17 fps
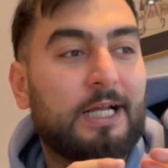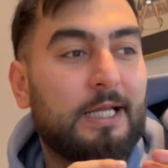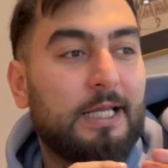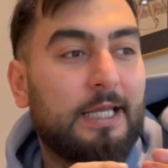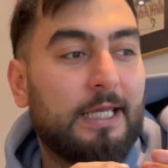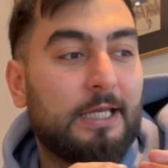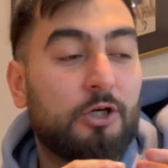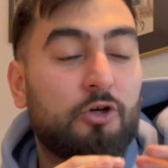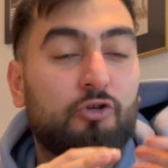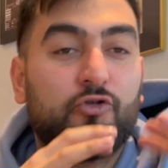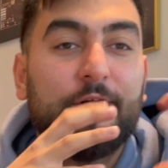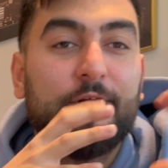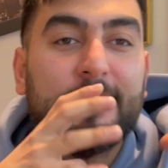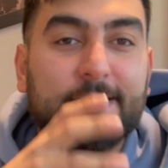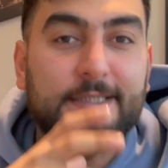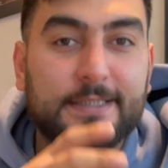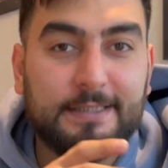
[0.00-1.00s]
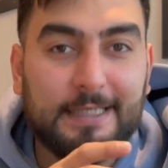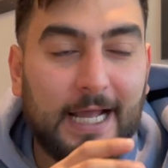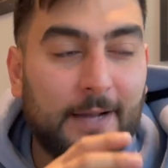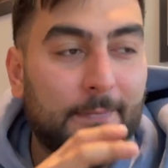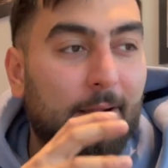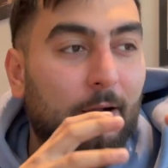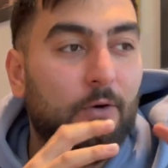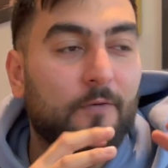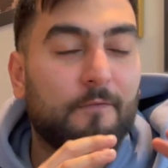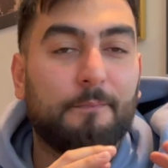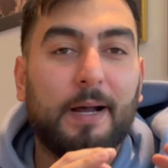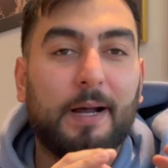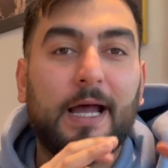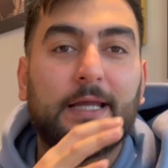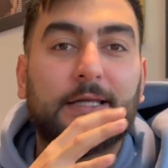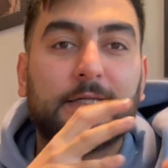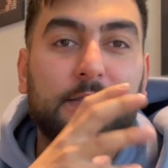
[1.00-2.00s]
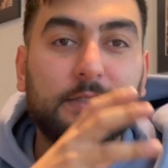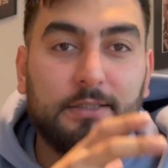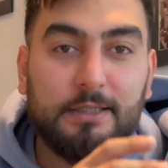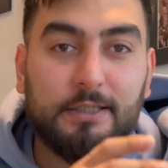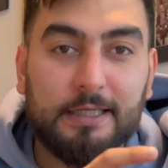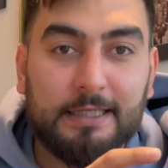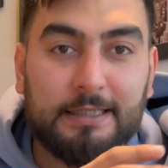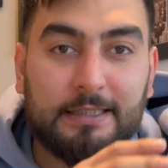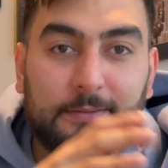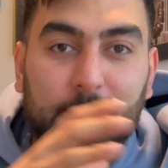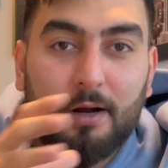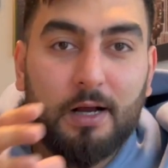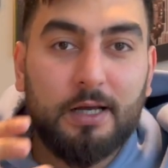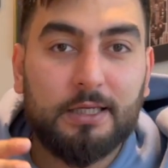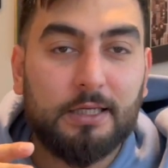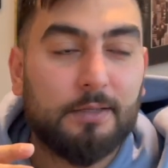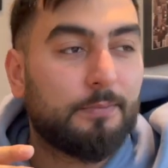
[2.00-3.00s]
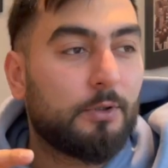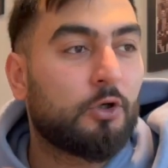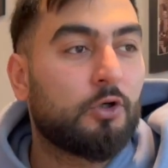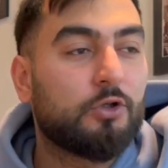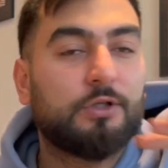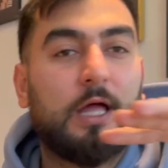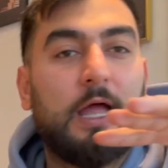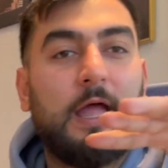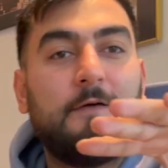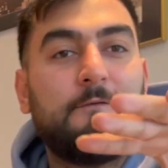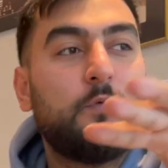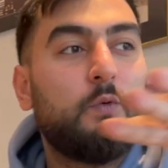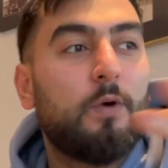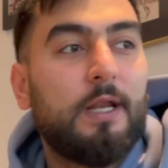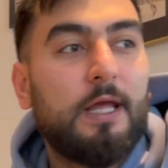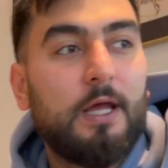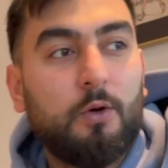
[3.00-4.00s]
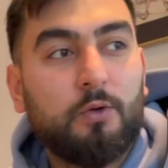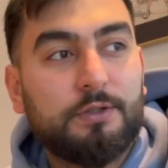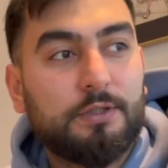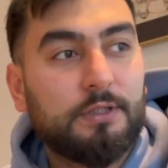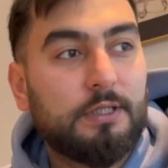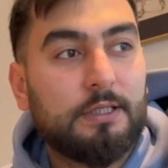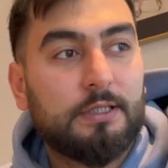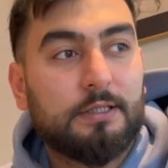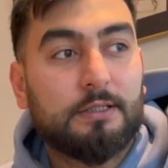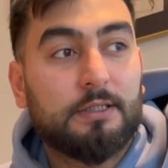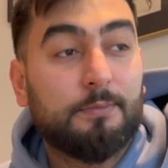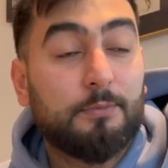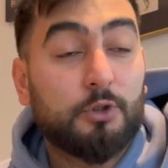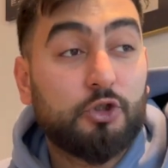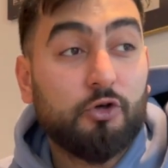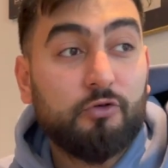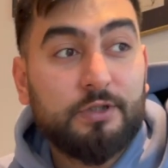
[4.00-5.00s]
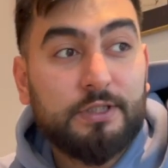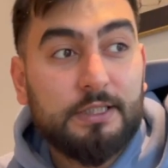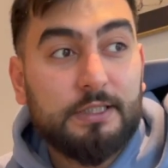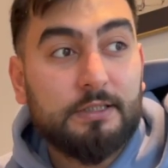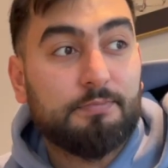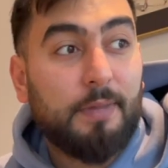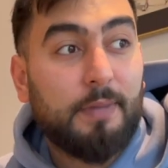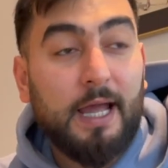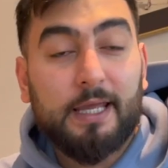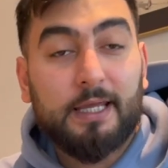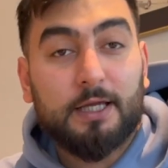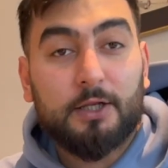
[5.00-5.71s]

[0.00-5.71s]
increases the amount of buyers in the market, because everyone else the majority is buying and